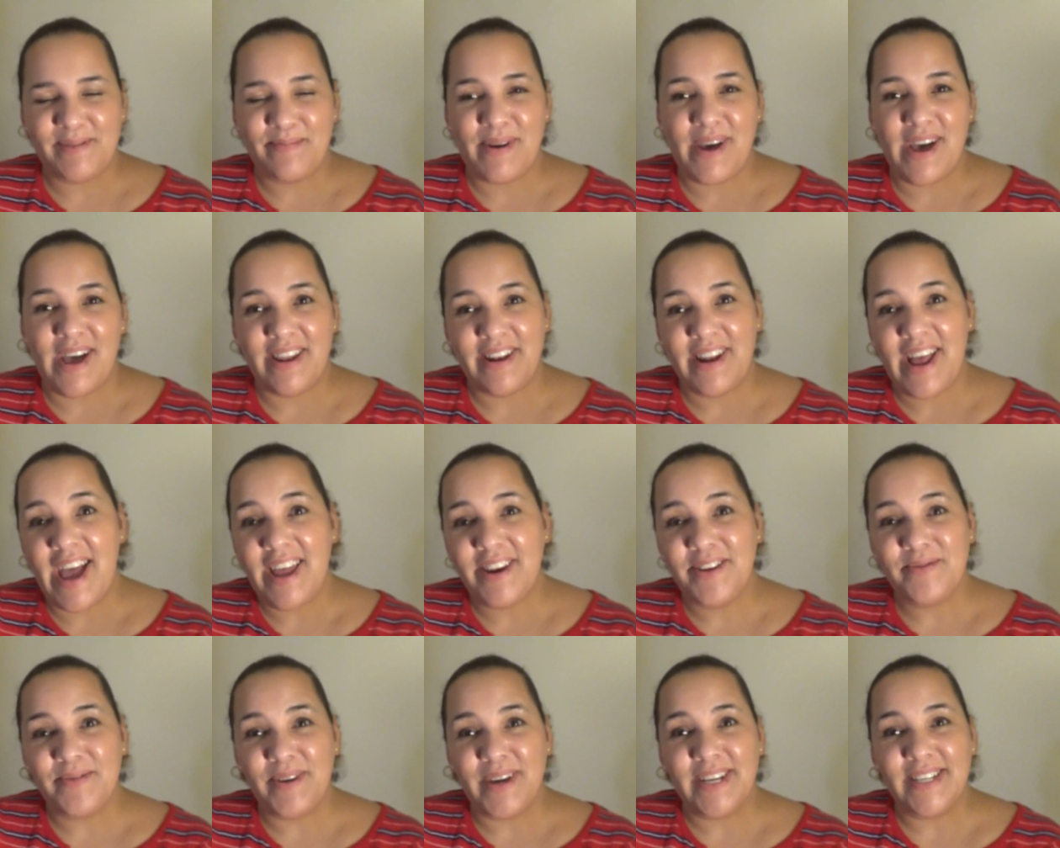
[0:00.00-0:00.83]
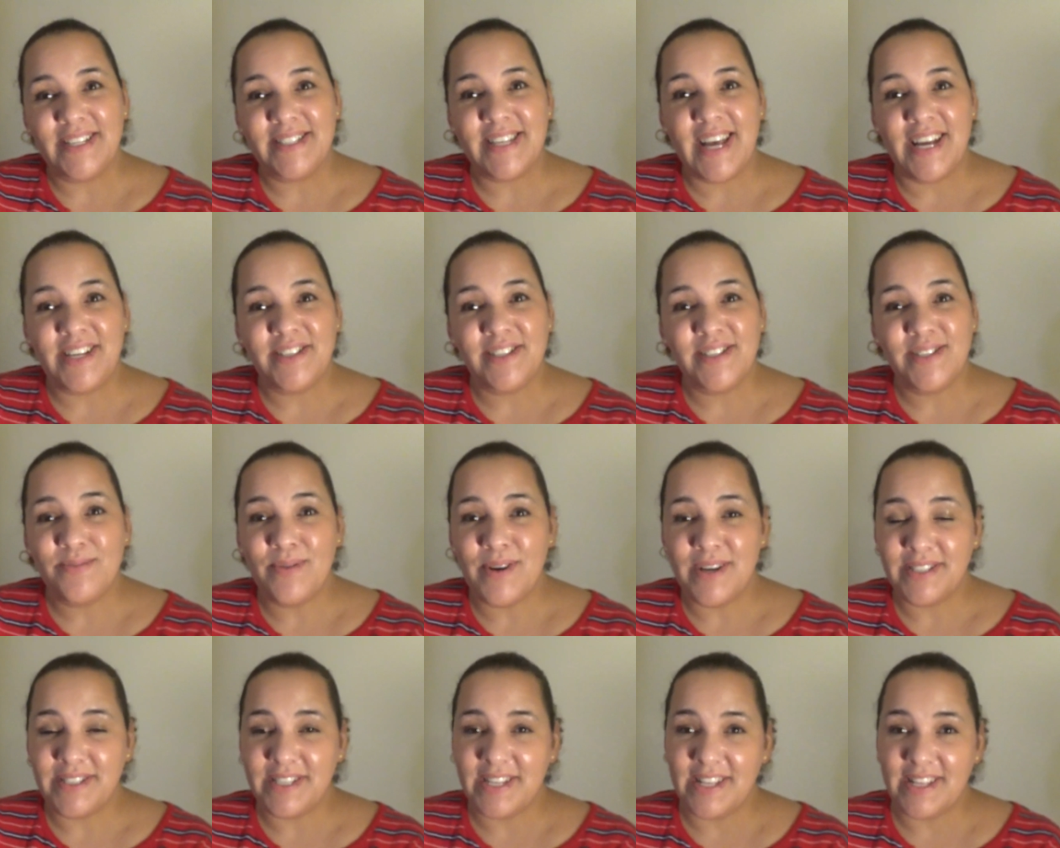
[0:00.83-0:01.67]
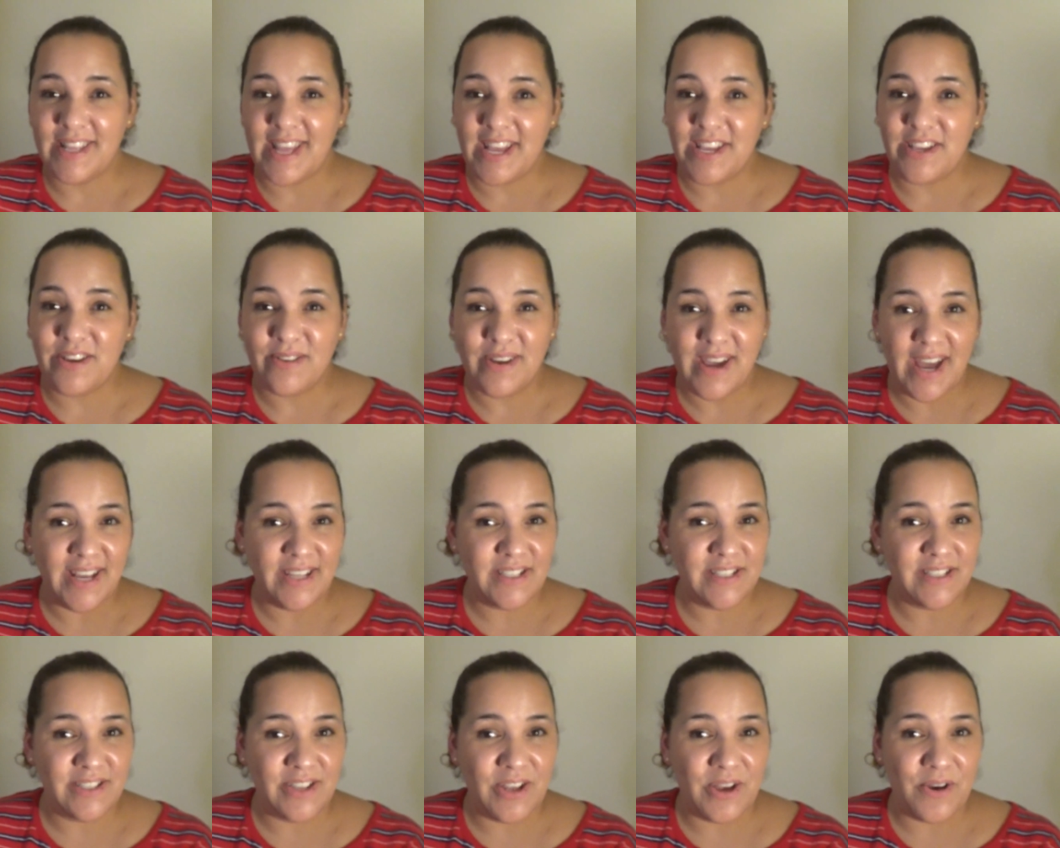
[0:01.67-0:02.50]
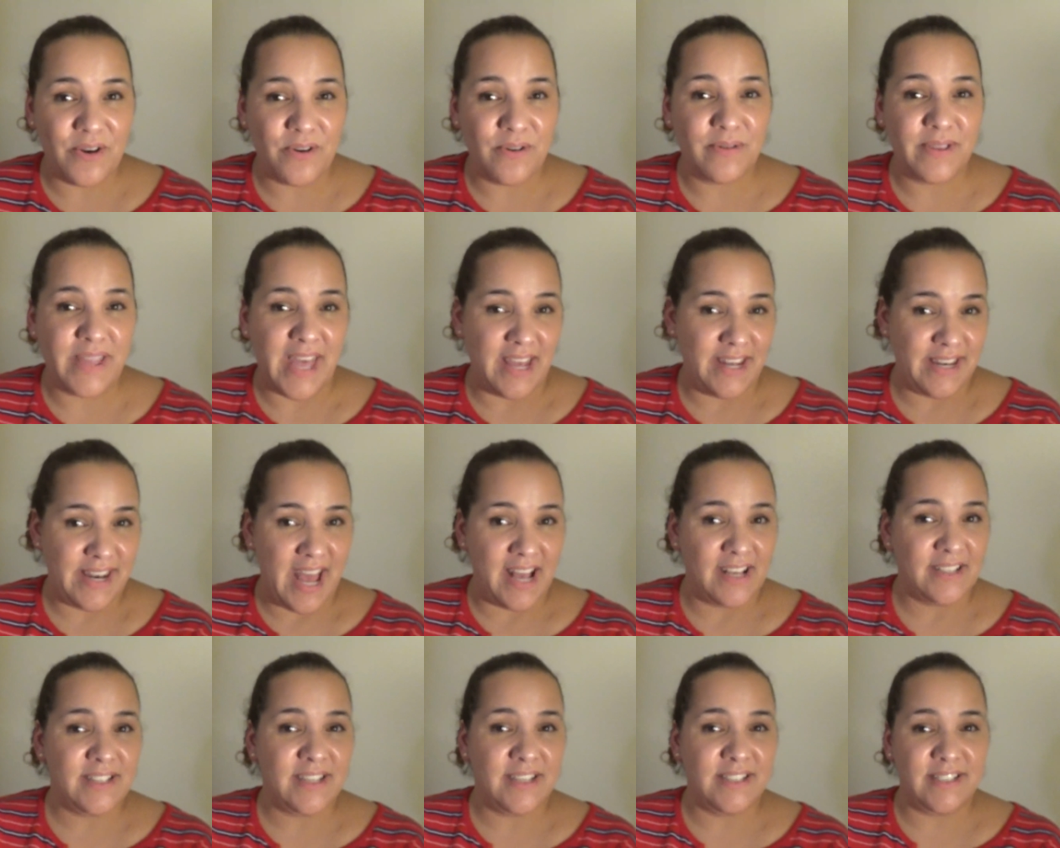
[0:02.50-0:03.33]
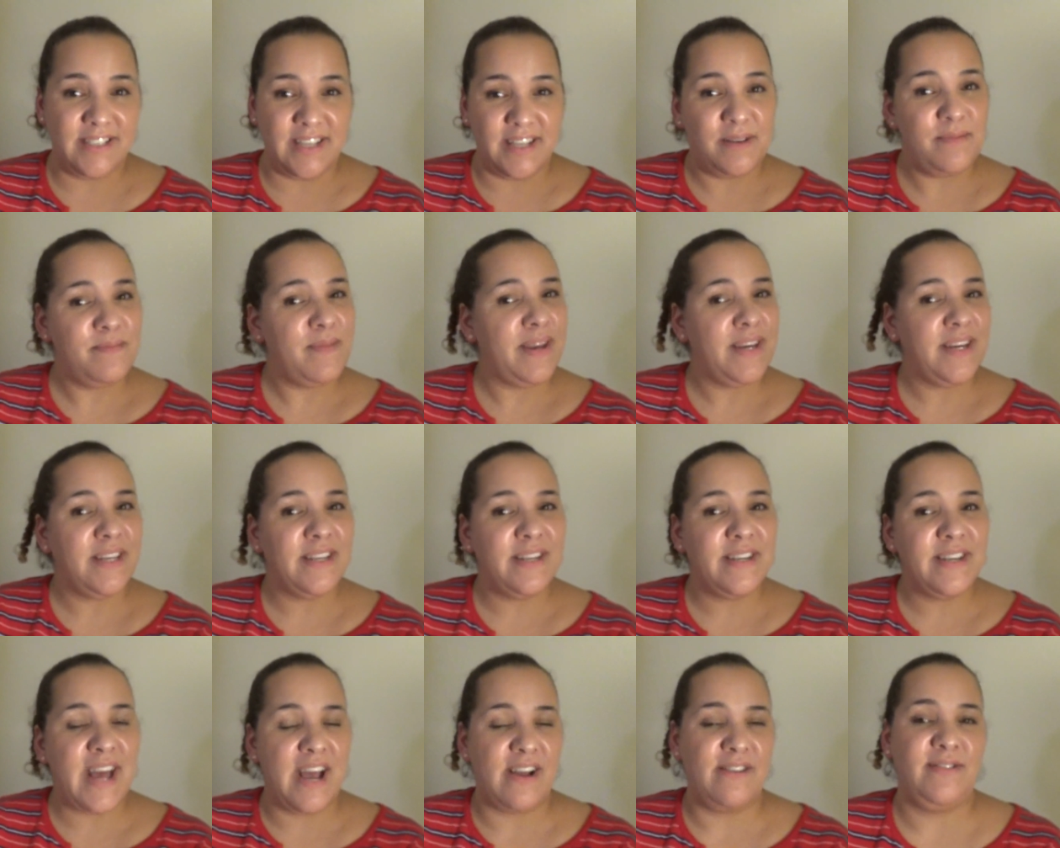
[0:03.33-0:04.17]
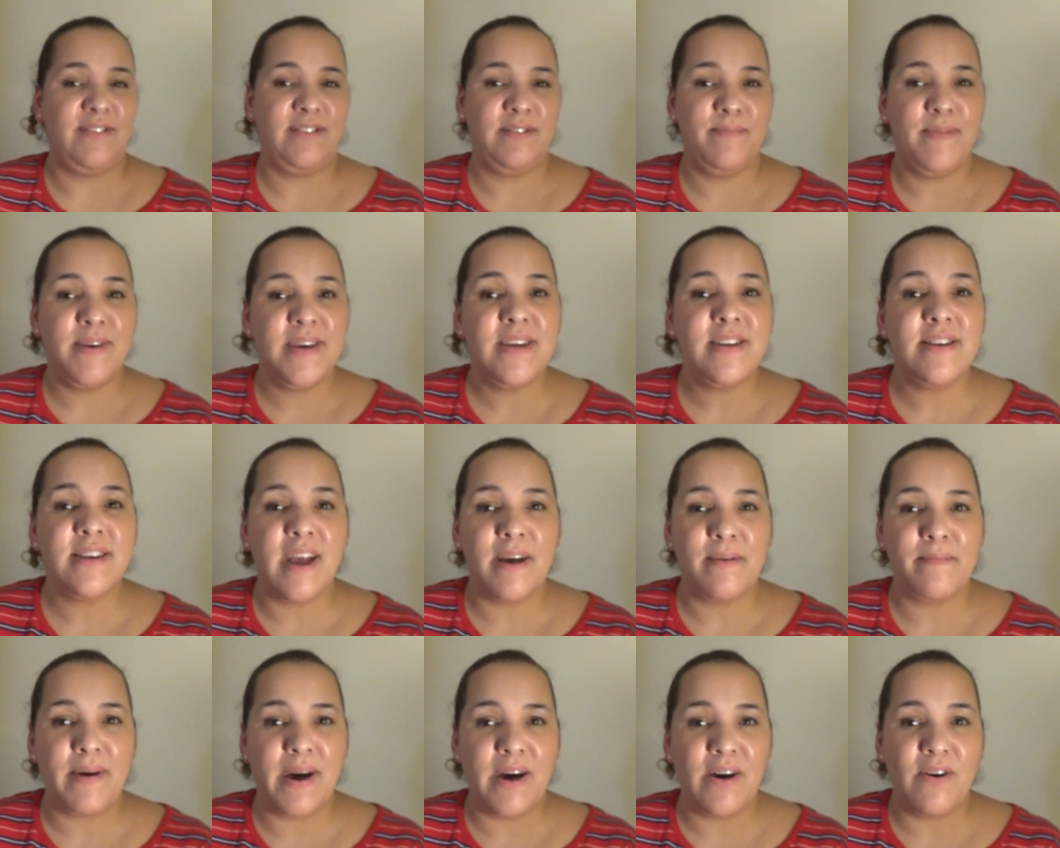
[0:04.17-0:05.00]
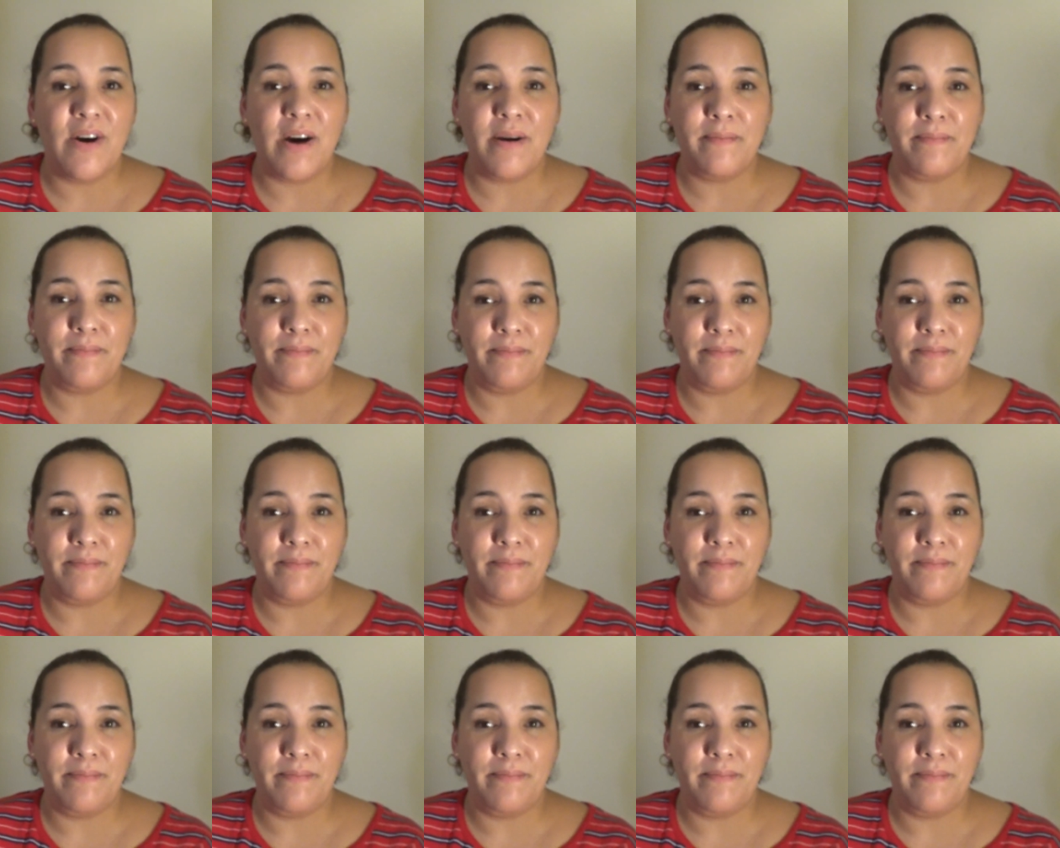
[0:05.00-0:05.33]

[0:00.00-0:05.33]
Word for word: But anyways, I just wanted to let you guys know that NASA did make an announcement about